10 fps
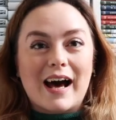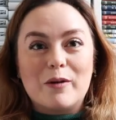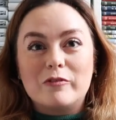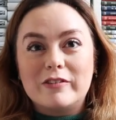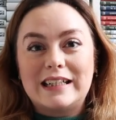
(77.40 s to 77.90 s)

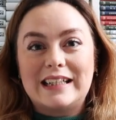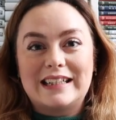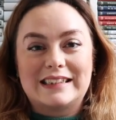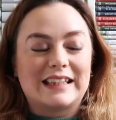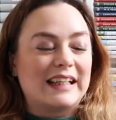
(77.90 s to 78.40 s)
I'm
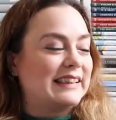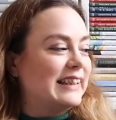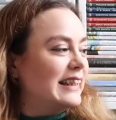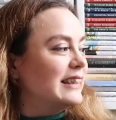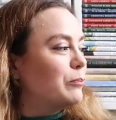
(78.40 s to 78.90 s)
really
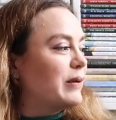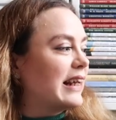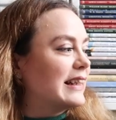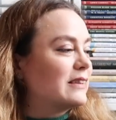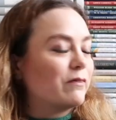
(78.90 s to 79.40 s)
excited
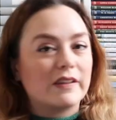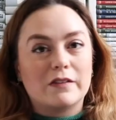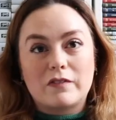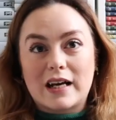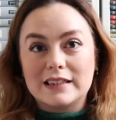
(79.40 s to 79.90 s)
because for
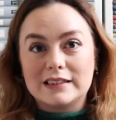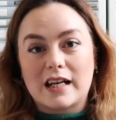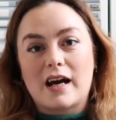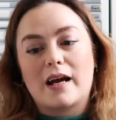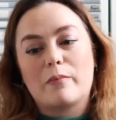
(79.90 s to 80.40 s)
the first
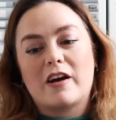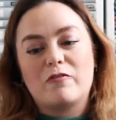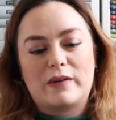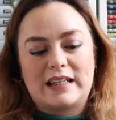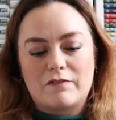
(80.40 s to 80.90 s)
time
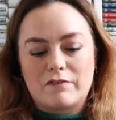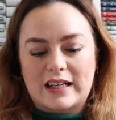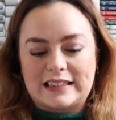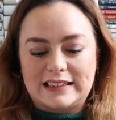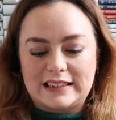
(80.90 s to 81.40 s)
I've been
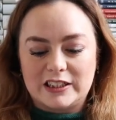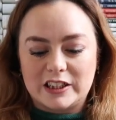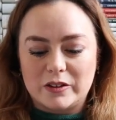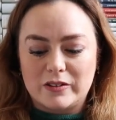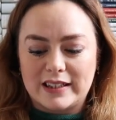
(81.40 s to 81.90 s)
invited
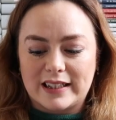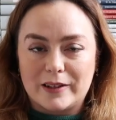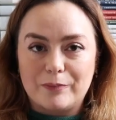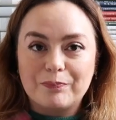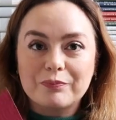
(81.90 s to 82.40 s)
to
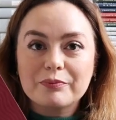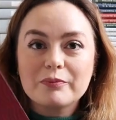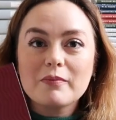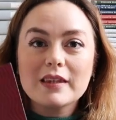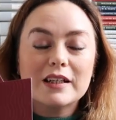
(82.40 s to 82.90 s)
the
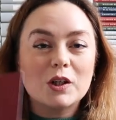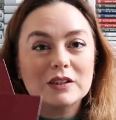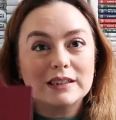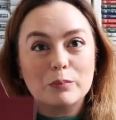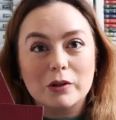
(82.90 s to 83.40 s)

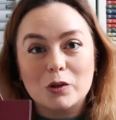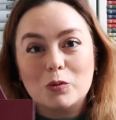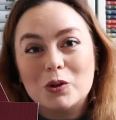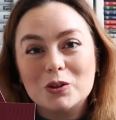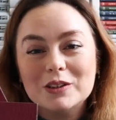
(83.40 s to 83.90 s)
Costa Book
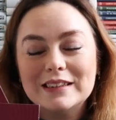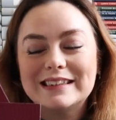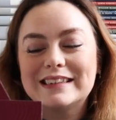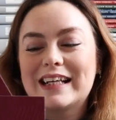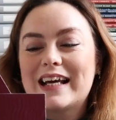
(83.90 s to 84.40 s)

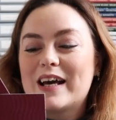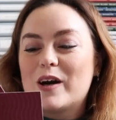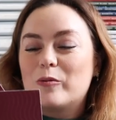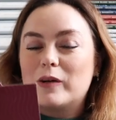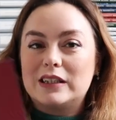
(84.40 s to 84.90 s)
Awards,
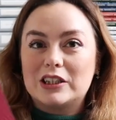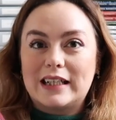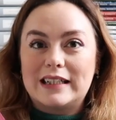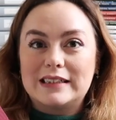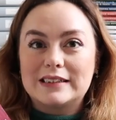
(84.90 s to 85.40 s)
which
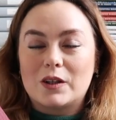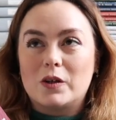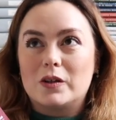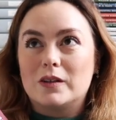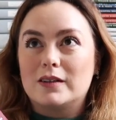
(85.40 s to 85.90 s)
is
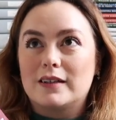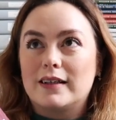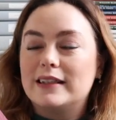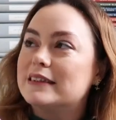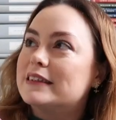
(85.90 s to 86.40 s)

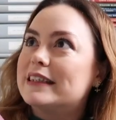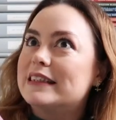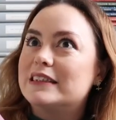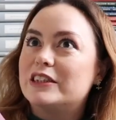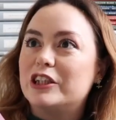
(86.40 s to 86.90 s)
it's
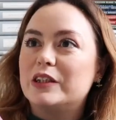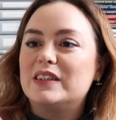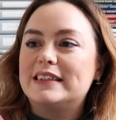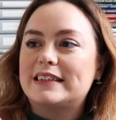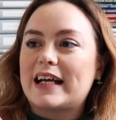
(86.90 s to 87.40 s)
this
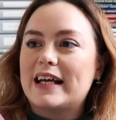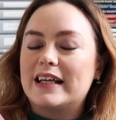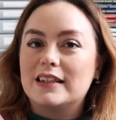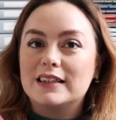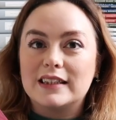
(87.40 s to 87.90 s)

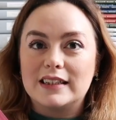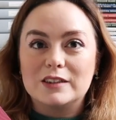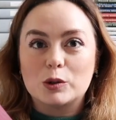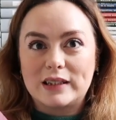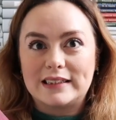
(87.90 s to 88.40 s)
Tuesday,
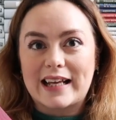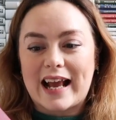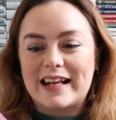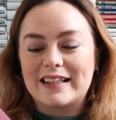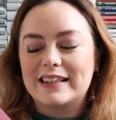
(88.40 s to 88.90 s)
the
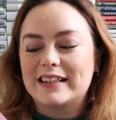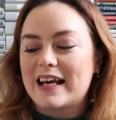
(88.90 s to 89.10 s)
28th.